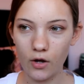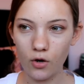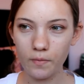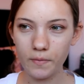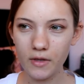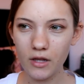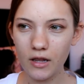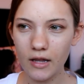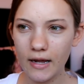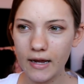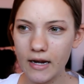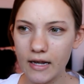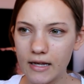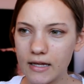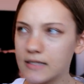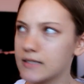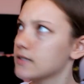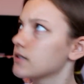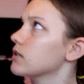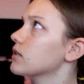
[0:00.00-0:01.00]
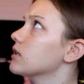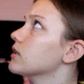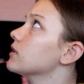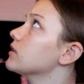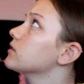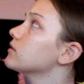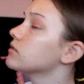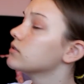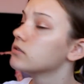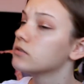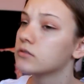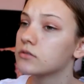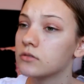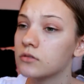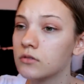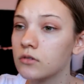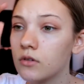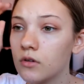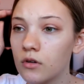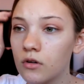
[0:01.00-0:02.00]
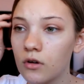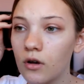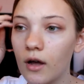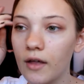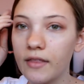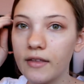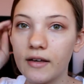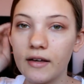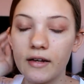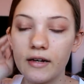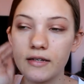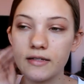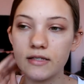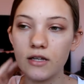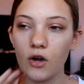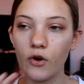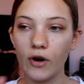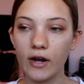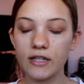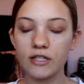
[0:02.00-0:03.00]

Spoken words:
Okay, I hope the lighting is good. I think it is.